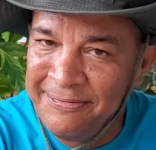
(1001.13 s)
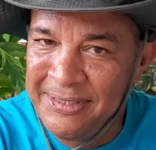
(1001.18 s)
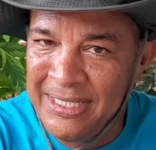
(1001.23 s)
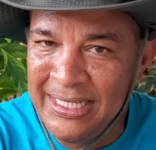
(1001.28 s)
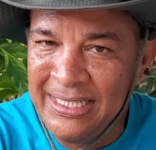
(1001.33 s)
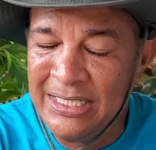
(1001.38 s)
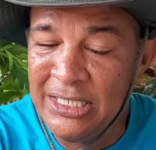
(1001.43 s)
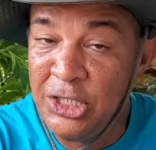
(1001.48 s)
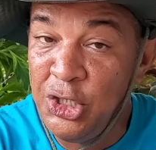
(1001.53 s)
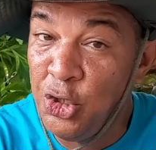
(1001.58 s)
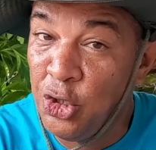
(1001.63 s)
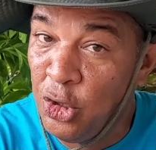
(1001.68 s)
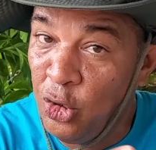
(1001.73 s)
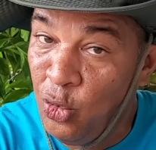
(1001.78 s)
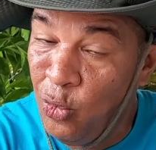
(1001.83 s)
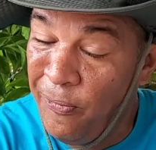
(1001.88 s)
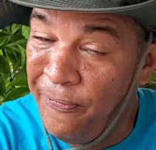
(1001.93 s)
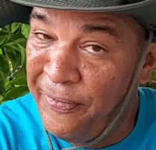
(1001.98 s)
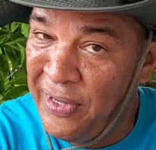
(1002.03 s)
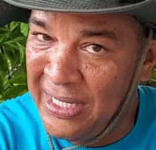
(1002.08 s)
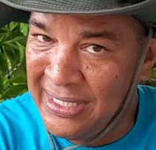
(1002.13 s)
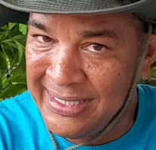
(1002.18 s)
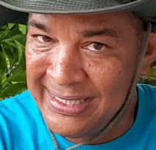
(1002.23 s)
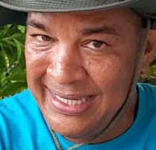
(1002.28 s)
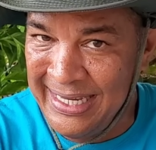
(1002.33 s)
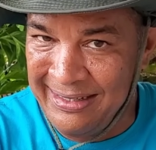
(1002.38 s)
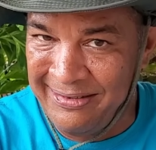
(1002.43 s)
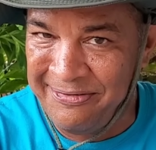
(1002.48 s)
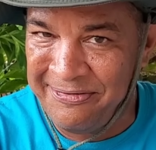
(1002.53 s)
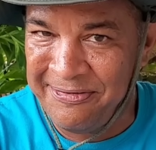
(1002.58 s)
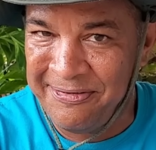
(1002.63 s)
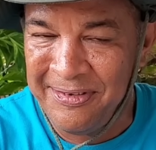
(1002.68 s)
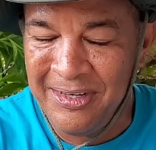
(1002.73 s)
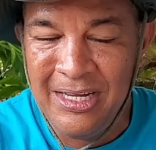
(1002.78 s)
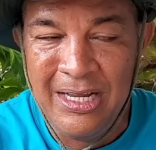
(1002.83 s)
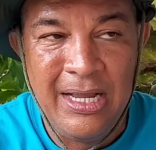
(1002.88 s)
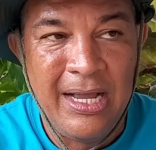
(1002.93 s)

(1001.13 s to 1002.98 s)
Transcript: things you could do for yourself.